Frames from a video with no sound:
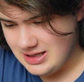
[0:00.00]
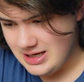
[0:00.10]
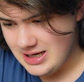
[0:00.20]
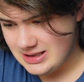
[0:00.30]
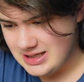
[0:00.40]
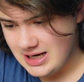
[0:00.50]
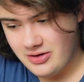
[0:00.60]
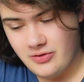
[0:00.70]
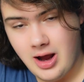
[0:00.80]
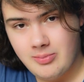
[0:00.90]
is
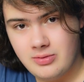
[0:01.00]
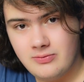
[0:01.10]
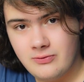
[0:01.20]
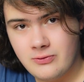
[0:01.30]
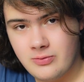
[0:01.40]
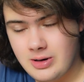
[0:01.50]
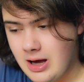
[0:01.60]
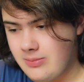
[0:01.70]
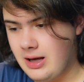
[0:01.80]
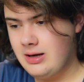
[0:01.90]
another app for
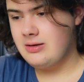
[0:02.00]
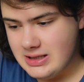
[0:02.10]
my iPad.